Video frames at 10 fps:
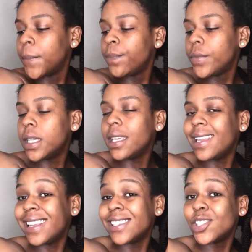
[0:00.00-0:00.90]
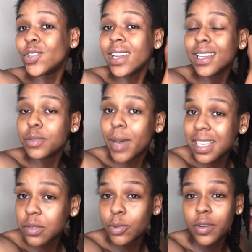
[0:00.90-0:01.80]
to get it straight as
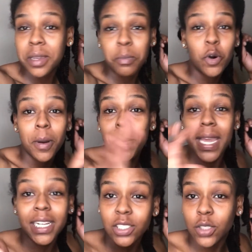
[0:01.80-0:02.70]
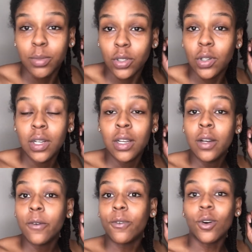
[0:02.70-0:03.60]
possible and more manageable
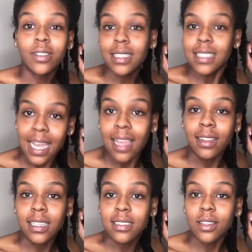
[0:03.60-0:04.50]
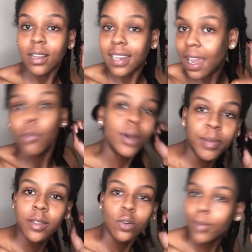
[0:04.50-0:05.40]
for the stylist, so they're not
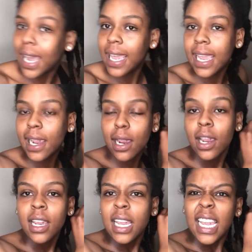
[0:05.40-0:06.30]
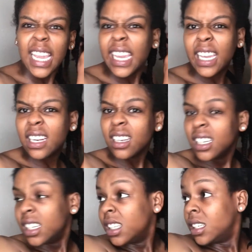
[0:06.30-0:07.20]
ripping through my hair and
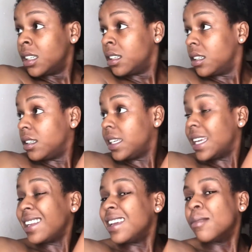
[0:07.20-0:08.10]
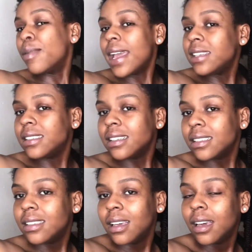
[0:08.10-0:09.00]
getting
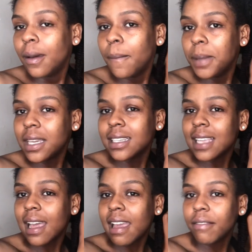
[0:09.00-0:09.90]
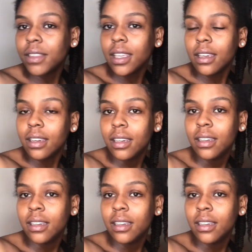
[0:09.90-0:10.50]
impatient because I have thick,